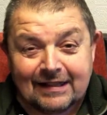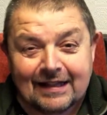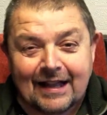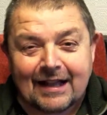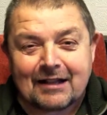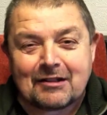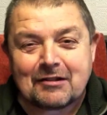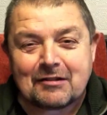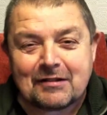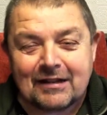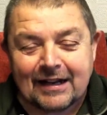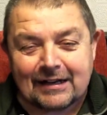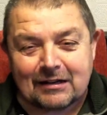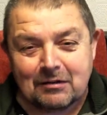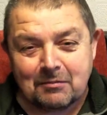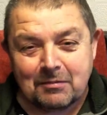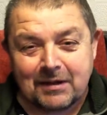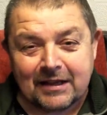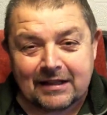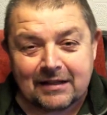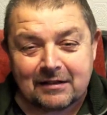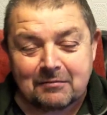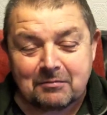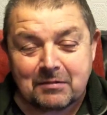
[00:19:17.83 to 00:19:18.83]
that little
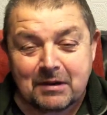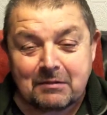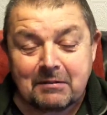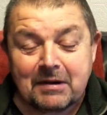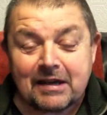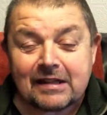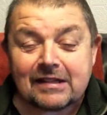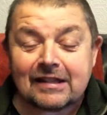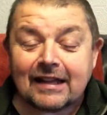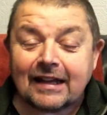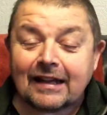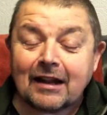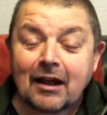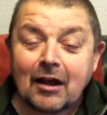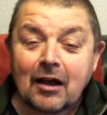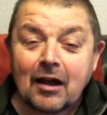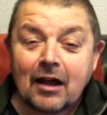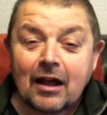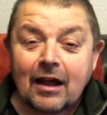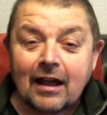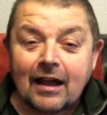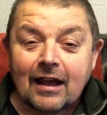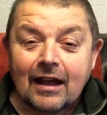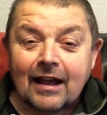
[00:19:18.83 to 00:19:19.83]
bit would be missing.
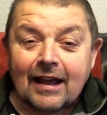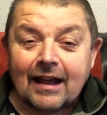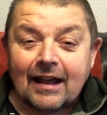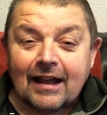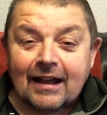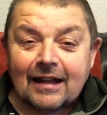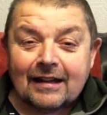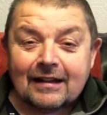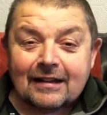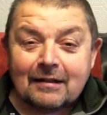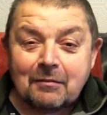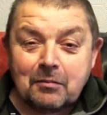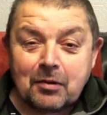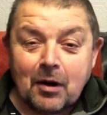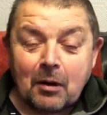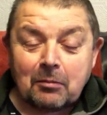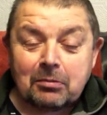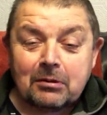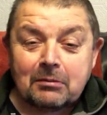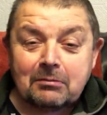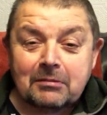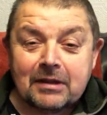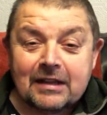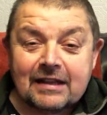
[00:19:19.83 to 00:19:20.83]
The
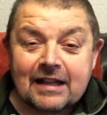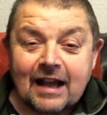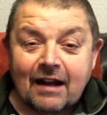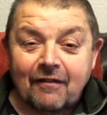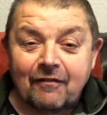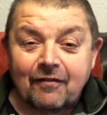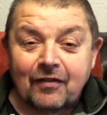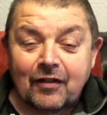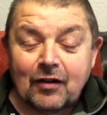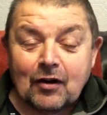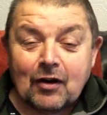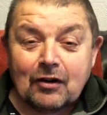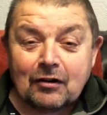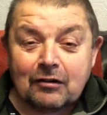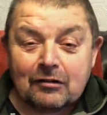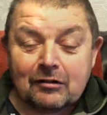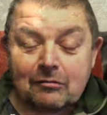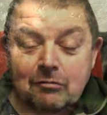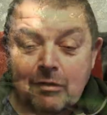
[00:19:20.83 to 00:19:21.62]
problem they'd have there as